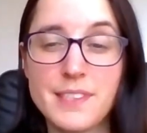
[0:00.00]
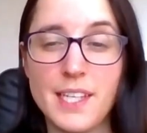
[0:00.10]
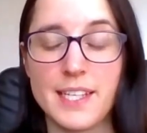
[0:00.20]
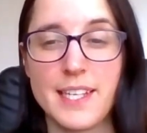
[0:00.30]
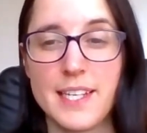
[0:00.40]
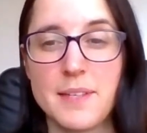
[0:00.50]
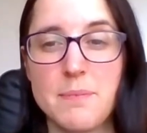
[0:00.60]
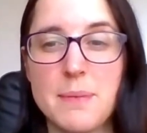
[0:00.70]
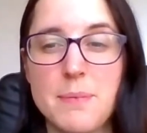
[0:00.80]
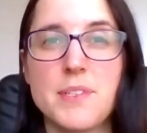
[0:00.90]
again
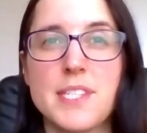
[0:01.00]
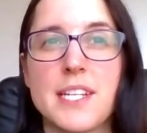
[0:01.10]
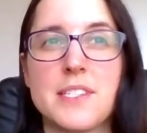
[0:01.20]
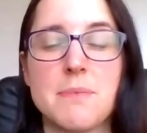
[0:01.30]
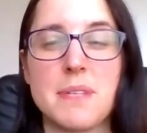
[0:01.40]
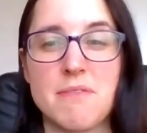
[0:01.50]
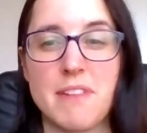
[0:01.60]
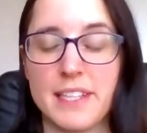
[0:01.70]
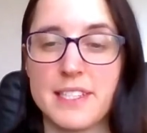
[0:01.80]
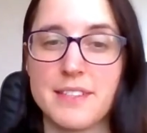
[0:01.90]
people tend to be
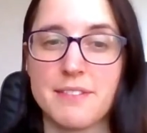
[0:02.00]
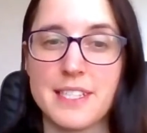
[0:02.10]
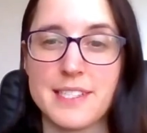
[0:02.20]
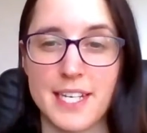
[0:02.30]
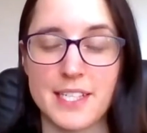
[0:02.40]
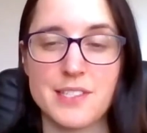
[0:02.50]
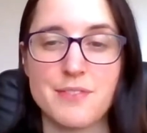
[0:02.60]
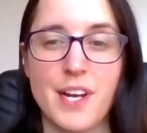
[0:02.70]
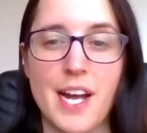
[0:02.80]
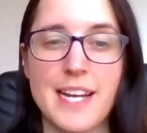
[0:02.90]
relatively
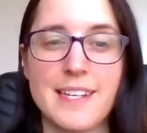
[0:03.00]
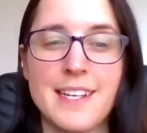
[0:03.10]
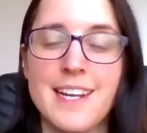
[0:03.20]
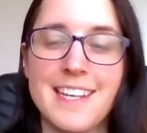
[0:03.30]
satisfied